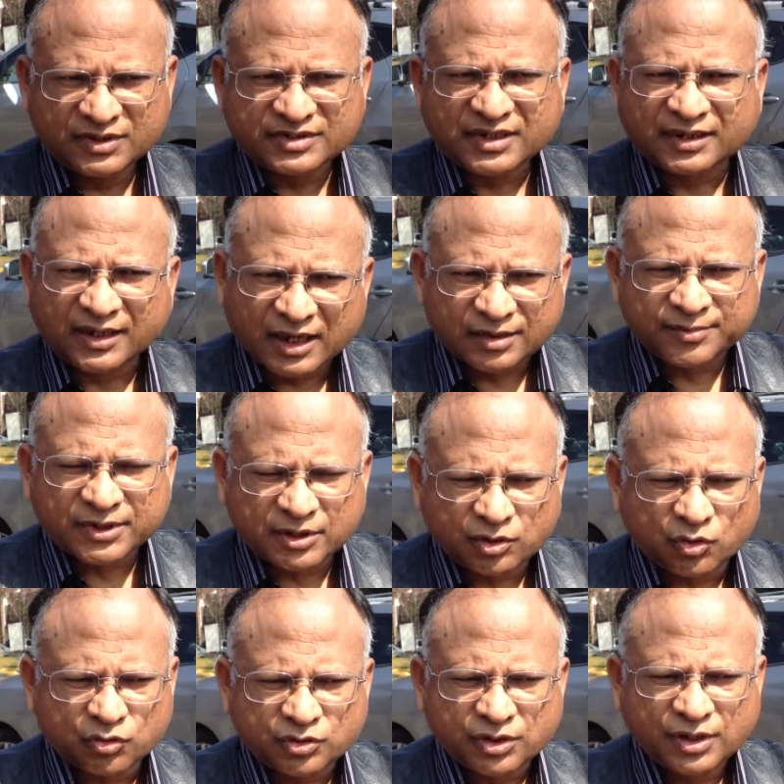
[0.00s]
These are dynamic
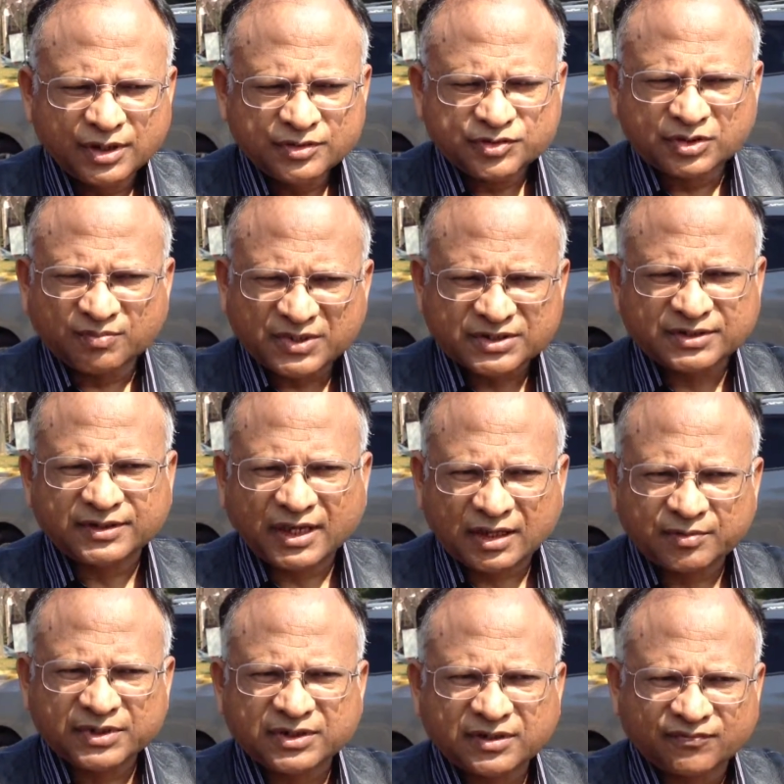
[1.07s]
load, that measure
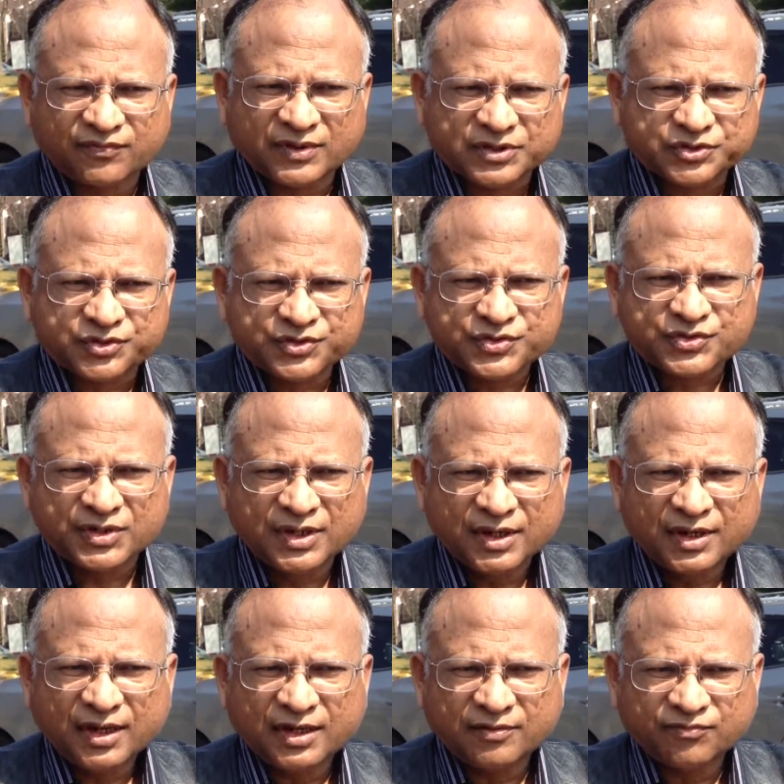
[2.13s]
dynamic deflections,
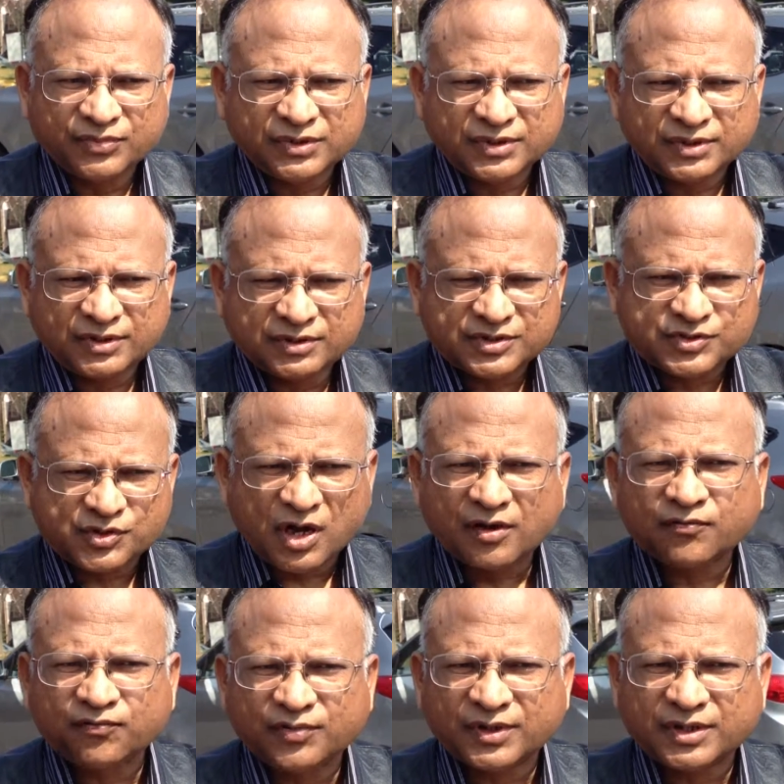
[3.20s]
and the
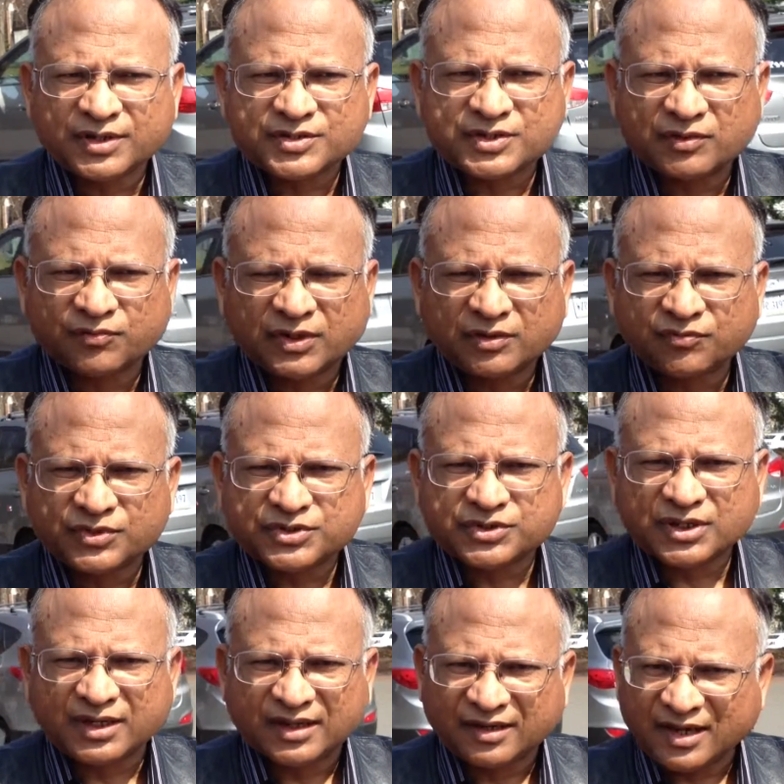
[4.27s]
software is the one which
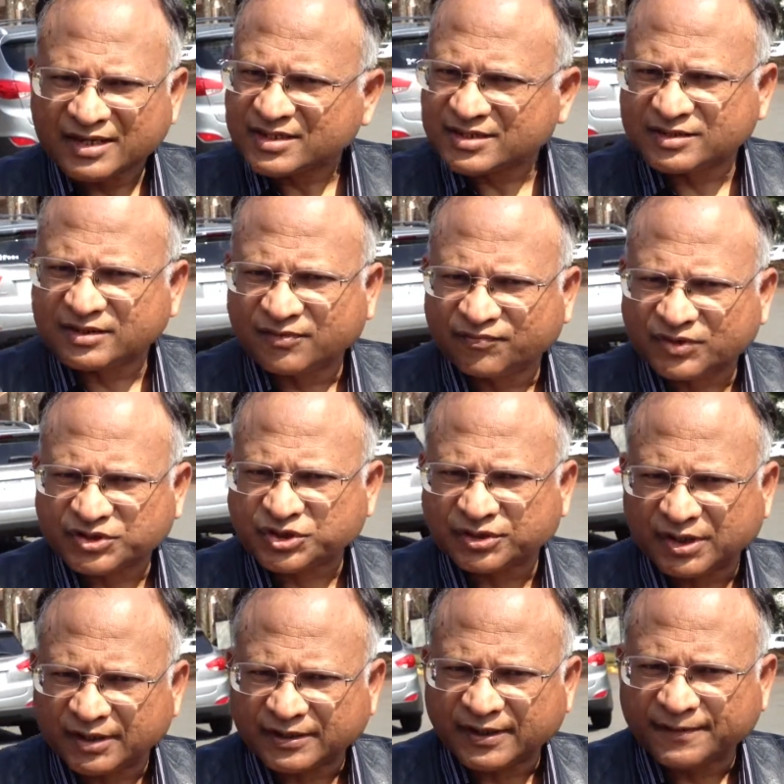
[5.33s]
analyzes the deflection
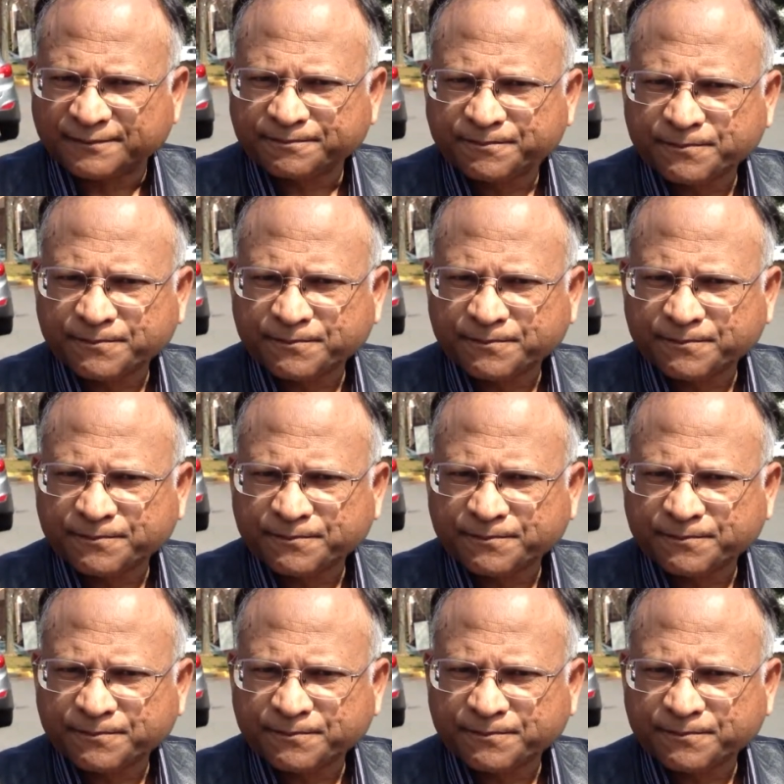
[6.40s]
data.